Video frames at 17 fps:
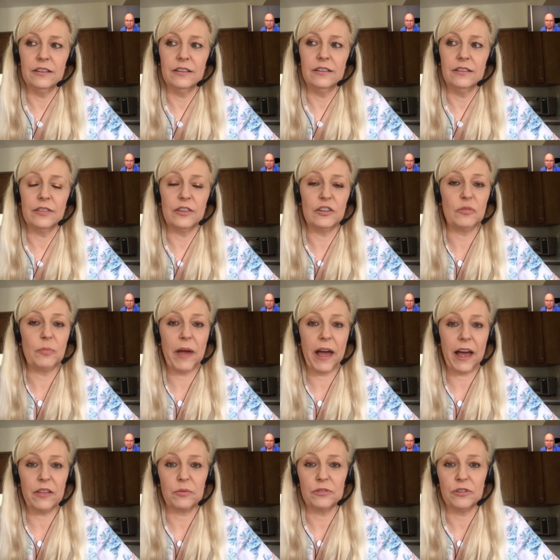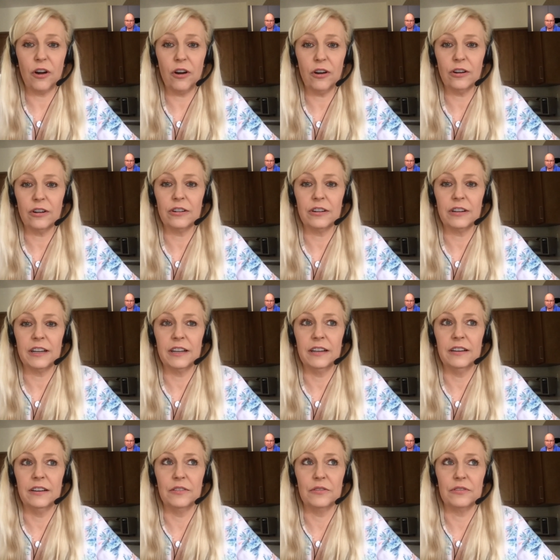this path was hard and it
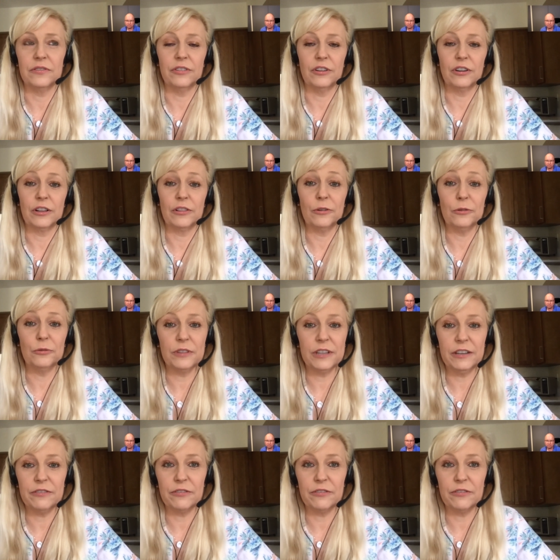was very lonely for